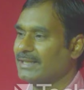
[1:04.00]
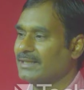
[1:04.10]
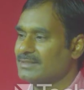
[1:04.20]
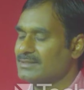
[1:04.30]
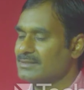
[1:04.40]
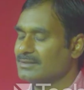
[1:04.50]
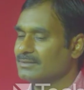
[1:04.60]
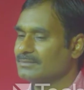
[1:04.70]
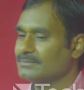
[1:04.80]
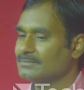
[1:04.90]
analysis,
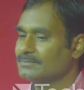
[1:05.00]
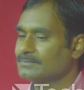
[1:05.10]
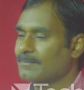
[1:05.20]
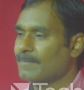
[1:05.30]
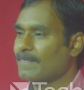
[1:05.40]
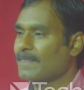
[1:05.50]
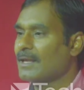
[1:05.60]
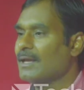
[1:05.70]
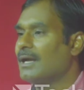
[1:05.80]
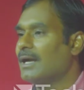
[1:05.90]

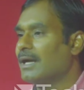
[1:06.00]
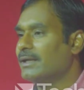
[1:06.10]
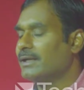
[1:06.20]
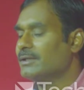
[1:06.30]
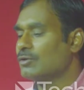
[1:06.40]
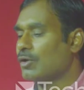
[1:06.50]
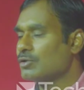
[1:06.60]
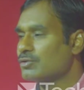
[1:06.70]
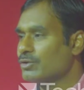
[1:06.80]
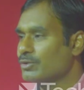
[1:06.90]
and it is
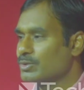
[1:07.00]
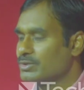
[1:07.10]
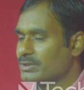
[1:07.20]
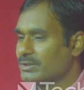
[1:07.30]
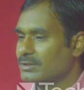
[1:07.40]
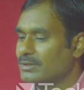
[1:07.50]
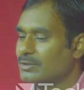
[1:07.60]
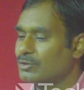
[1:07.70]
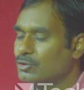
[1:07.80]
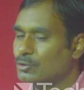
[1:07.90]
also used
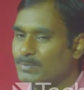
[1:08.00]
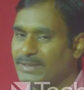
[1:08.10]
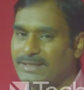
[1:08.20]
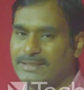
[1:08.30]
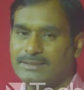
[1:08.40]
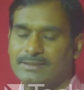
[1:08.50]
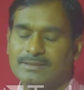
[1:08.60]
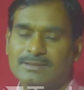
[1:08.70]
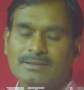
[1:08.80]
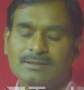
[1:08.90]
to predict